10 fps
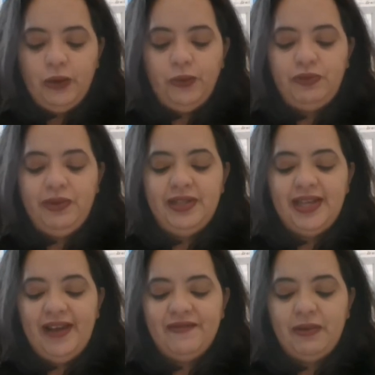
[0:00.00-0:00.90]
which means
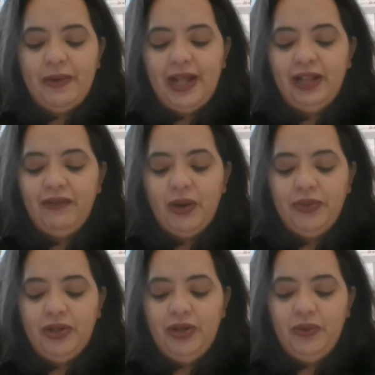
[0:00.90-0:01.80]
I have to pal around
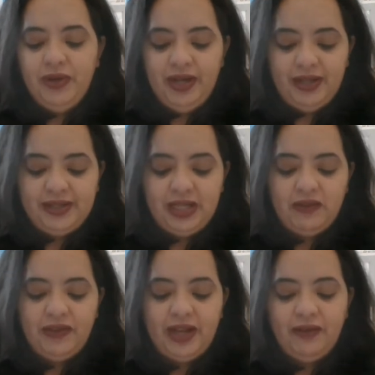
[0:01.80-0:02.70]
with a new kid instead
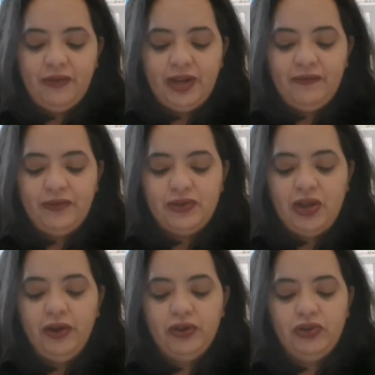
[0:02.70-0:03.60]
of getting ready for
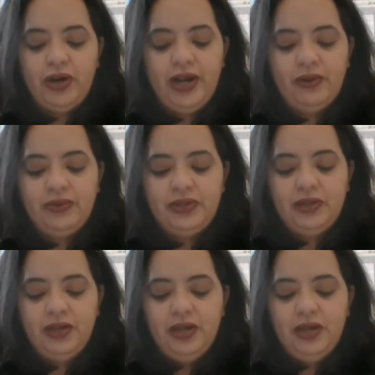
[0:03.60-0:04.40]
soccer tryouts.